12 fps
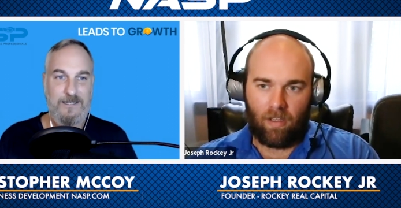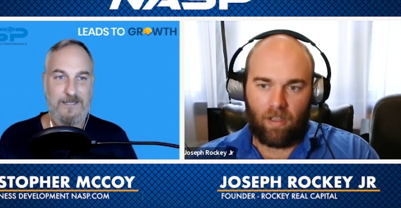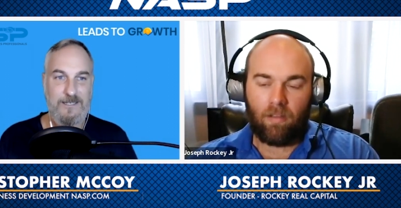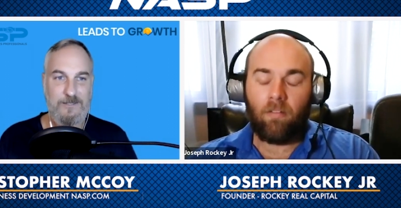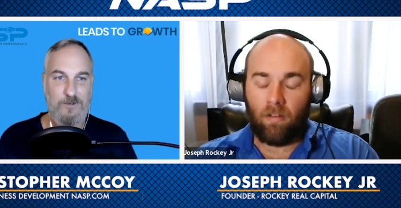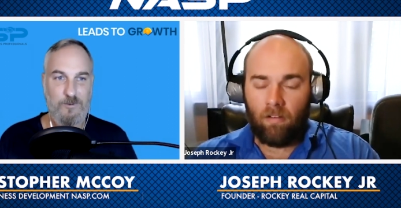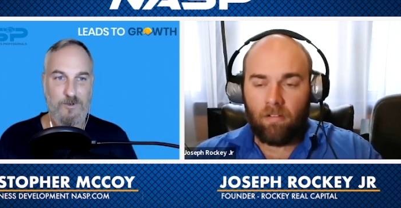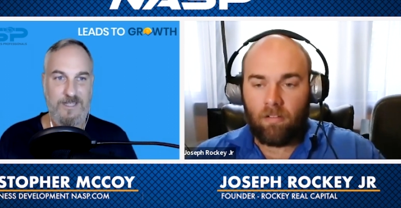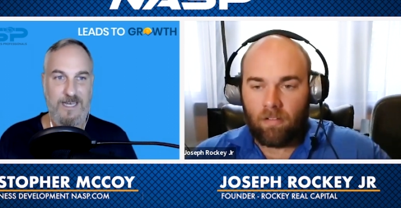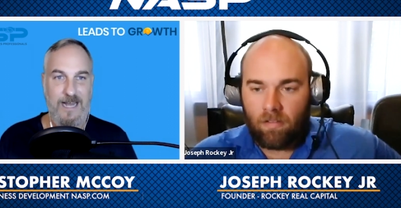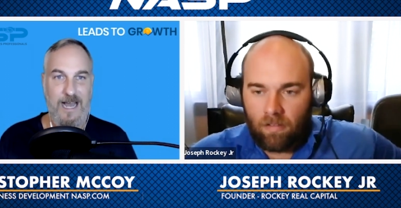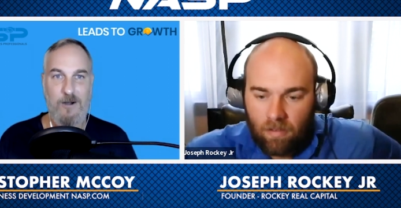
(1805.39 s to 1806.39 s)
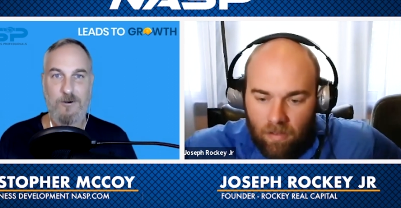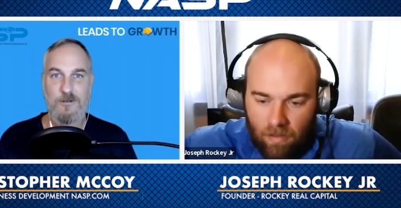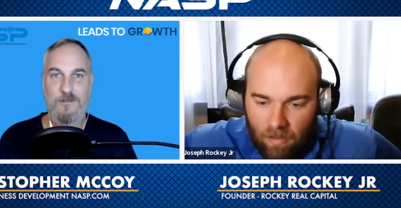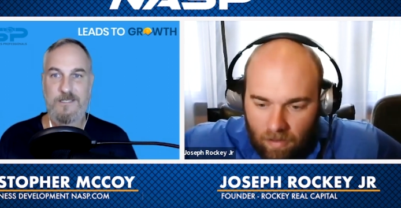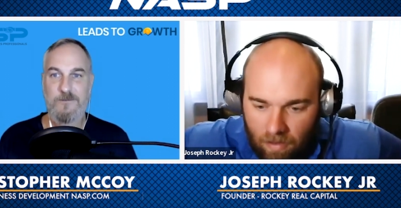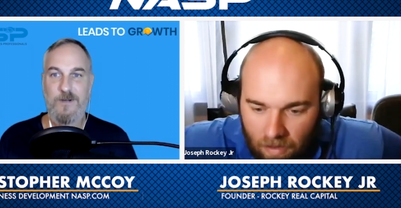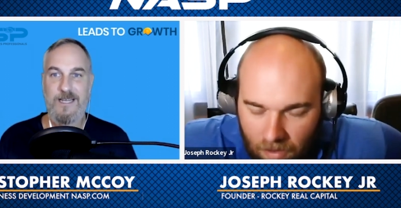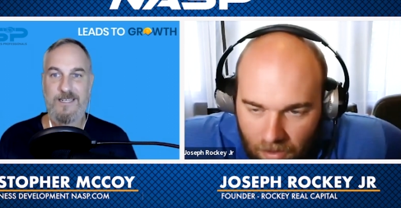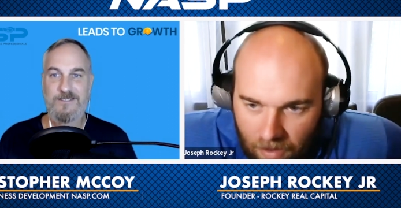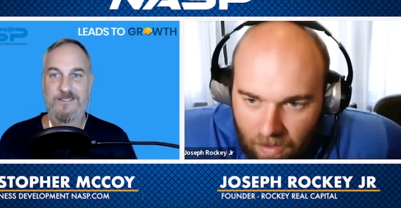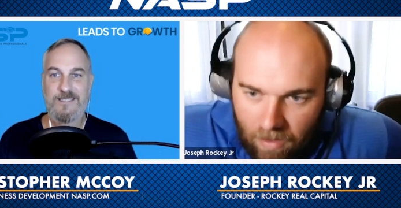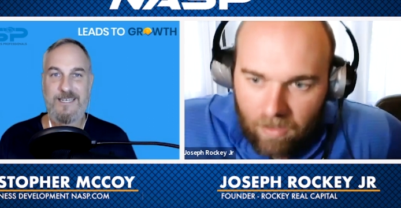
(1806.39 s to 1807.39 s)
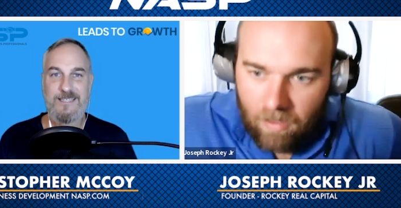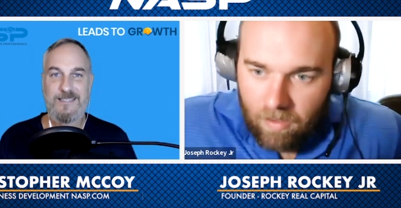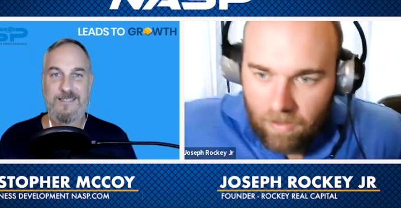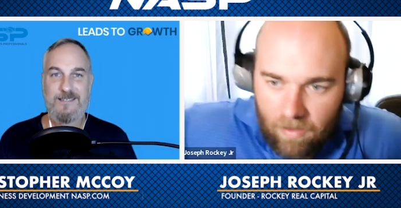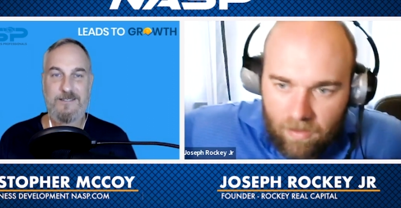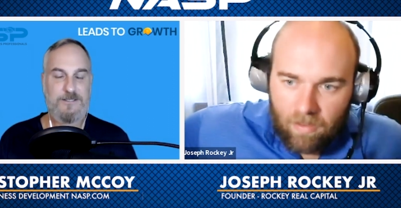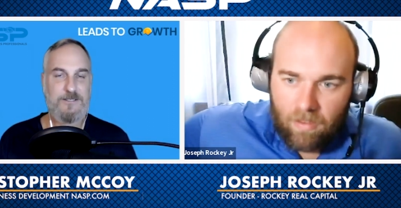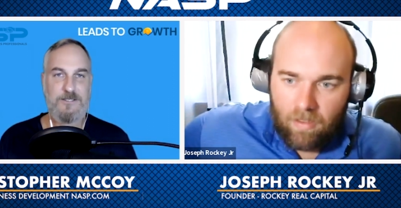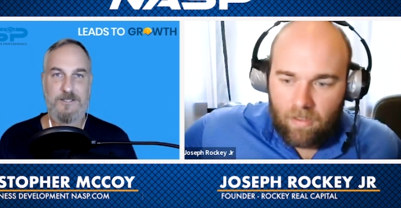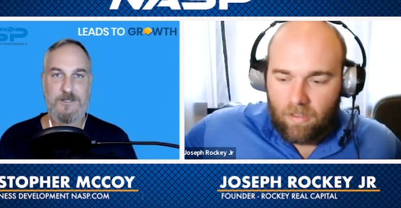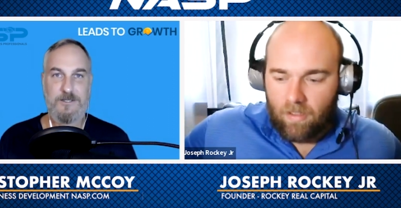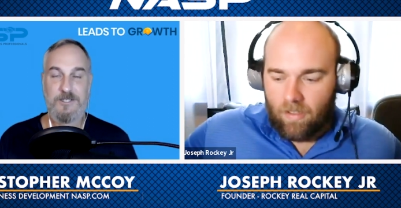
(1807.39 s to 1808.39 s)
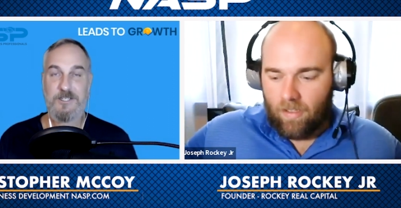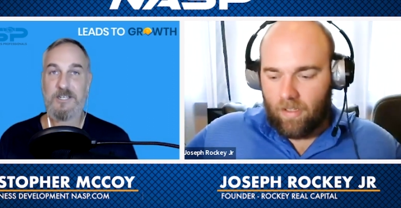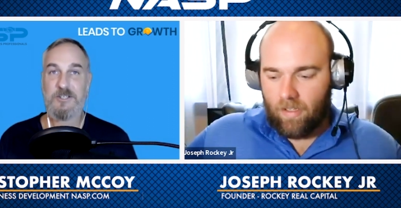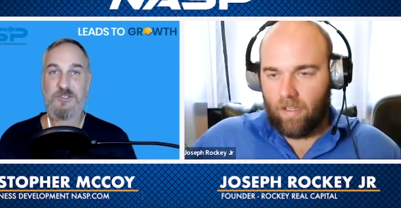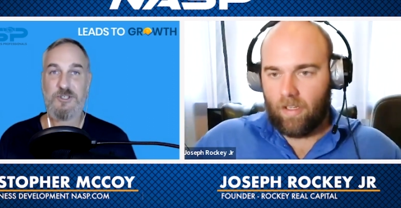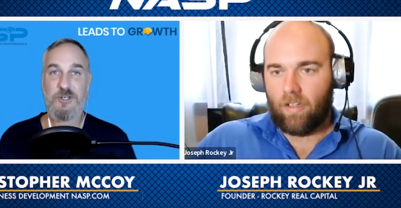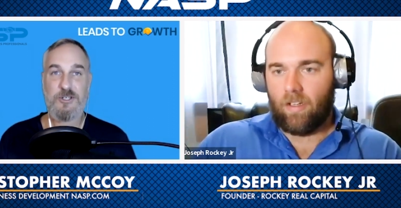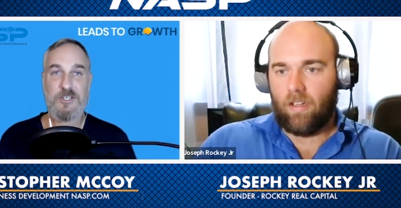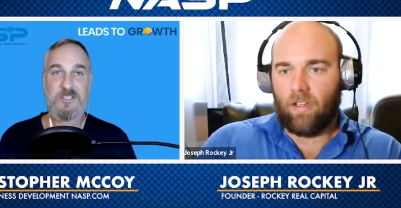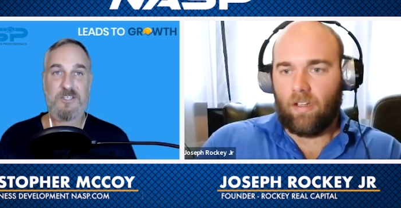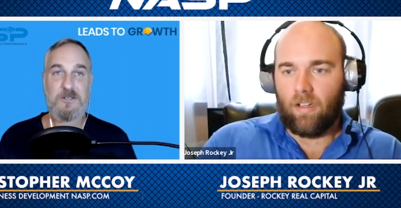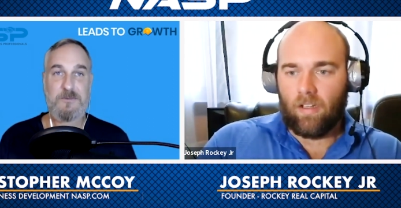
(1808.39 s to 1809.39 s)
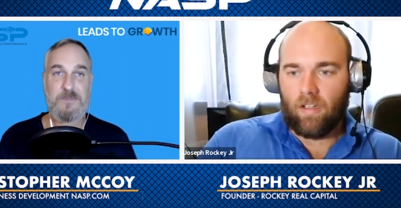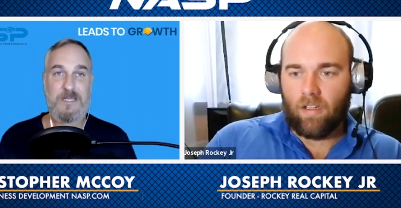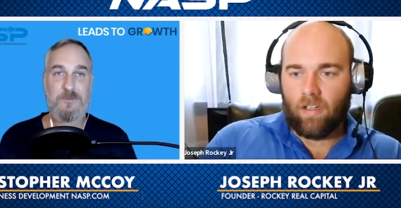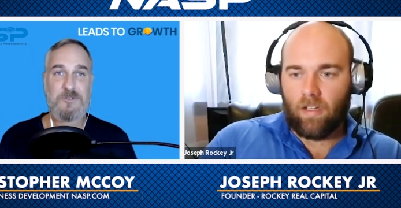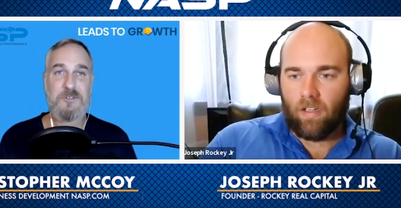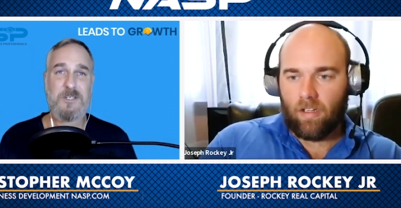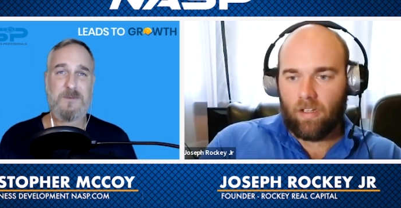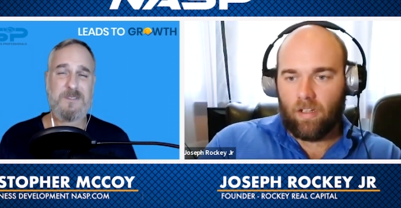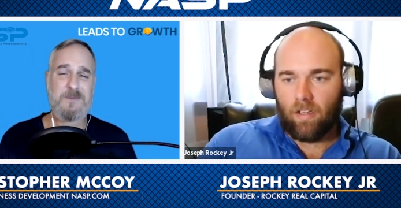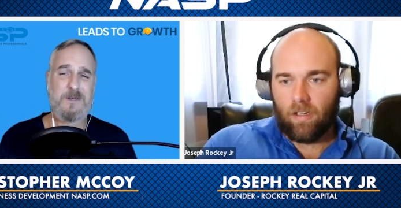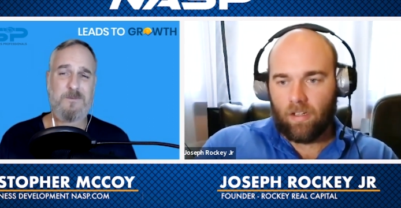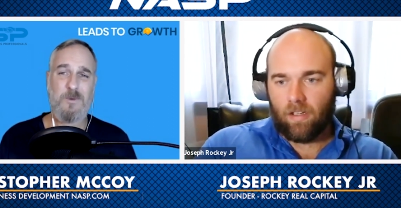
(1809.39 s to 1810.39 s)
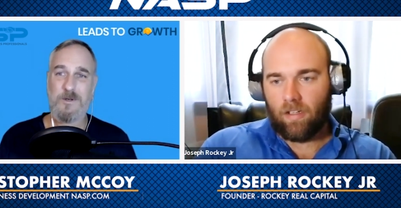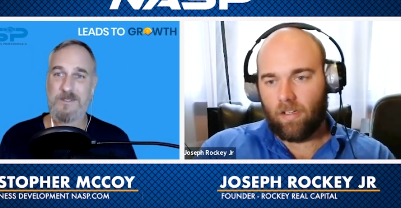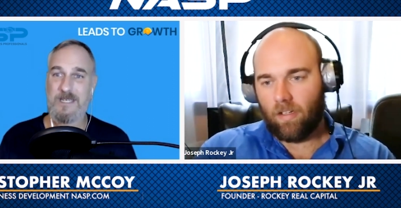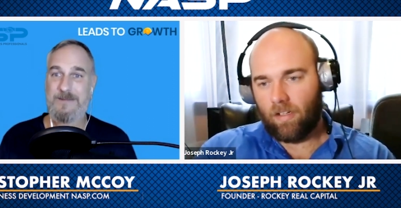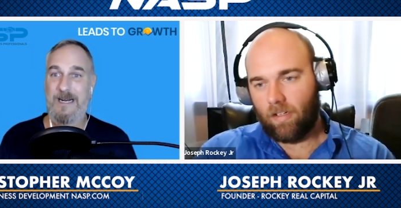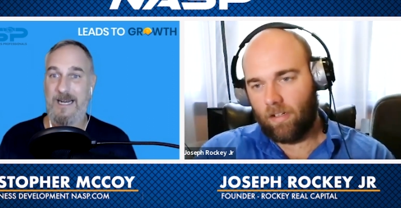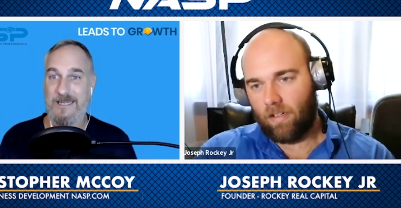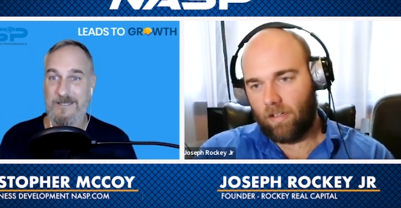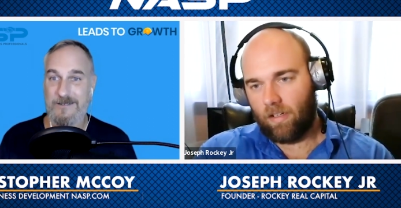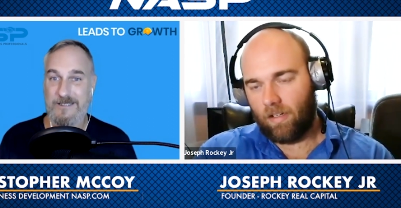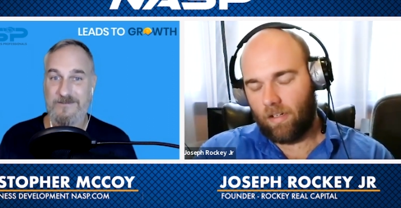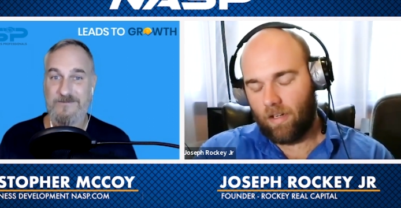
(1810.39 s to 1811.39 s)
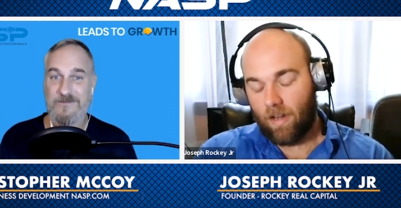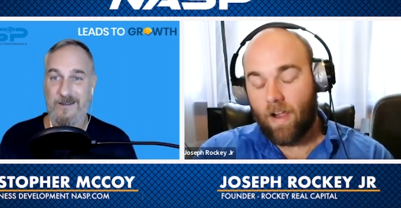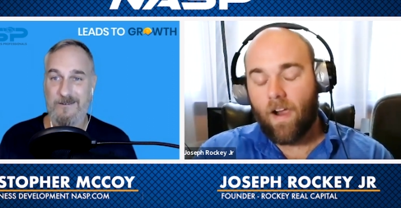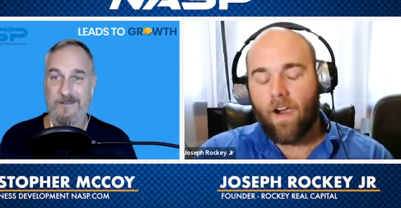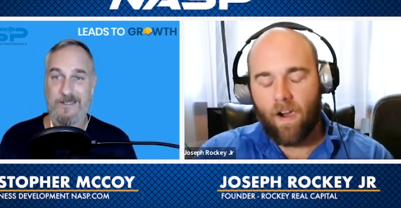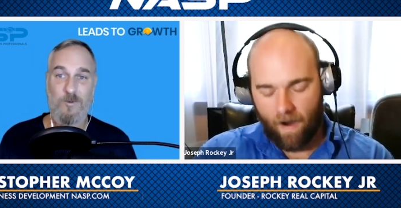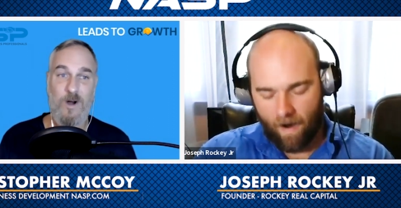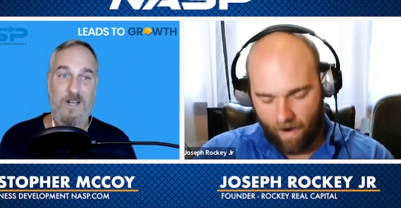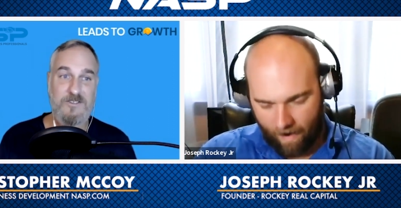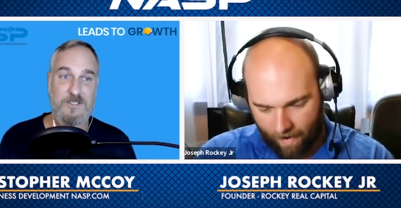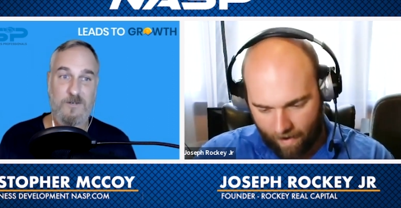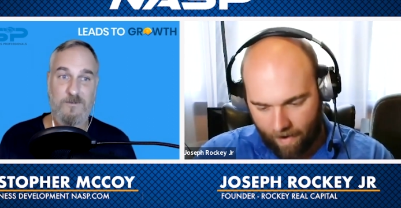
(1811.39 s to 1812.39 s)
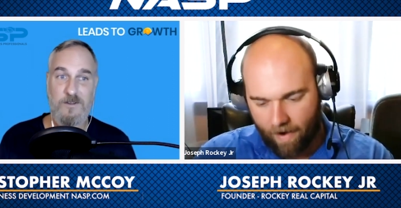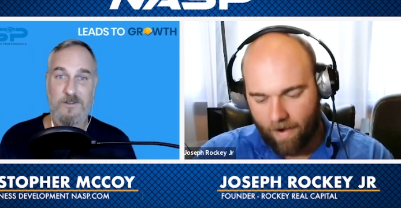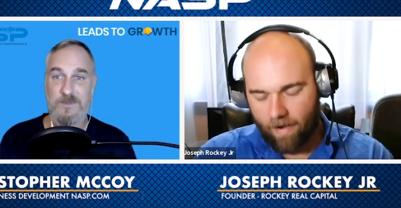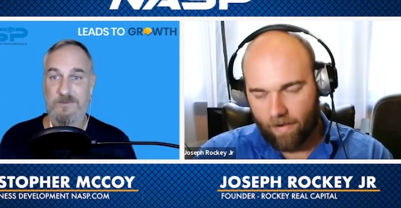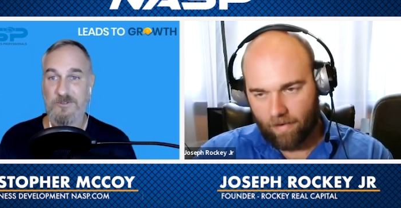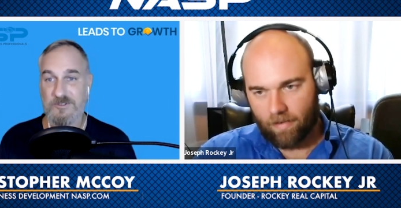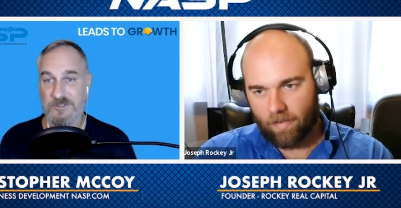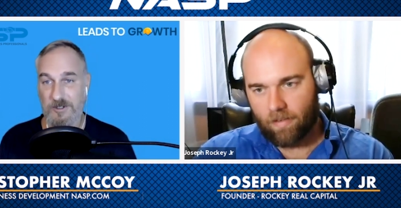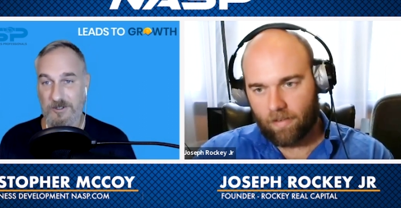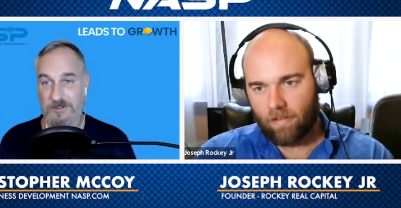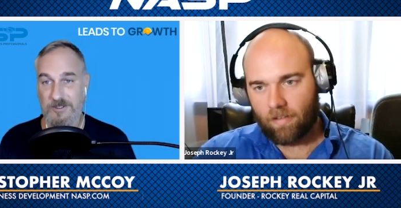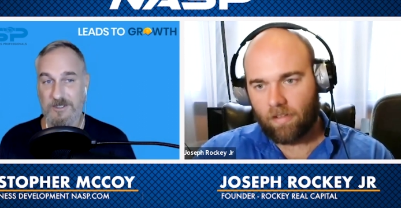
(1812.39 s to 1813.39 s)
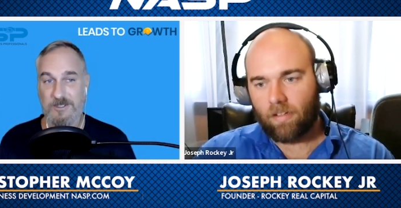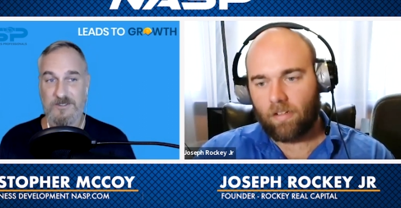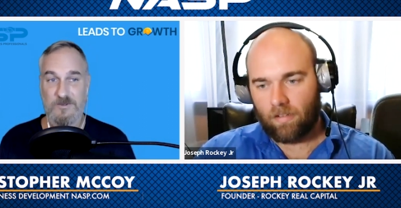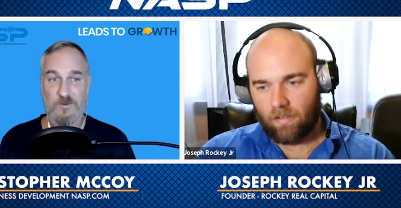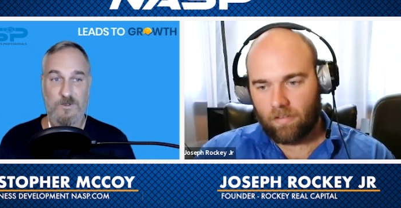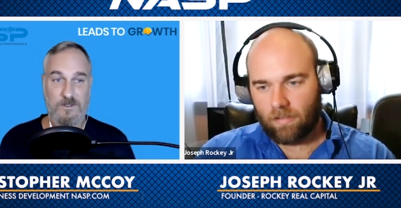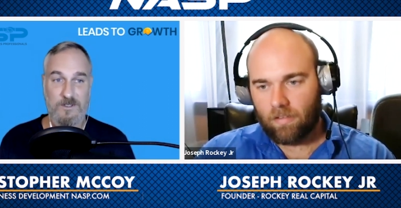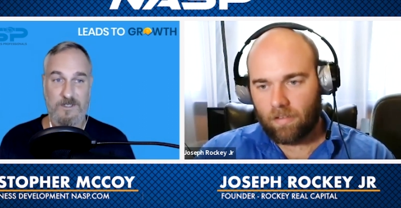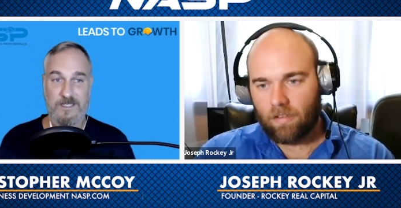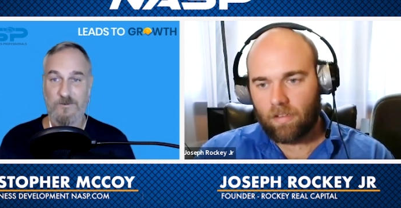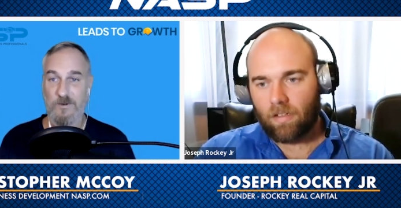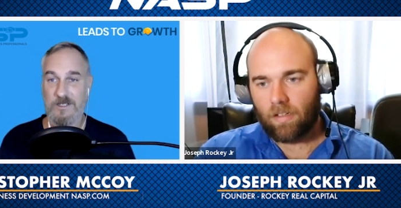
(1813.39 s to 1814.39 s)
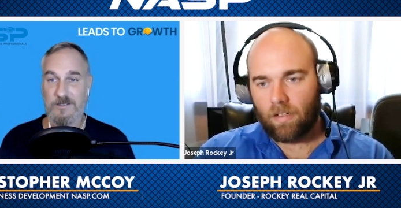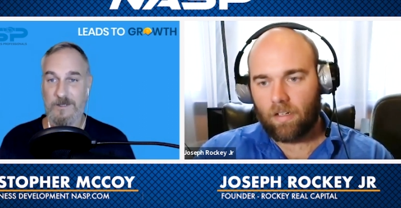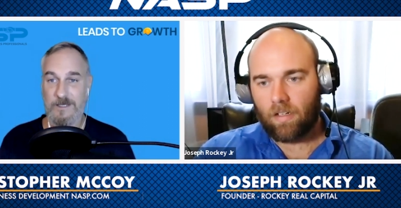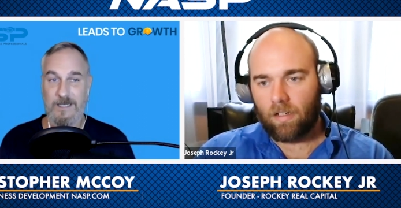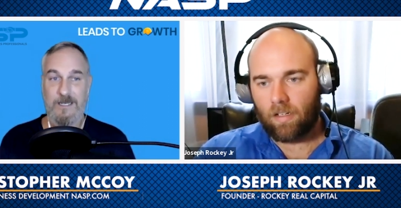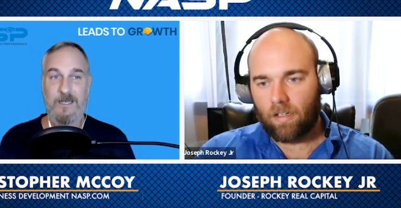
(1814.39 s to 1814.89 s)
Speaker 1: Like with that hourly wage to get there, you're going to churn a ton of people. You're going to be spending more time hiring and firing and watching over other people's shoulders and worrying and wondering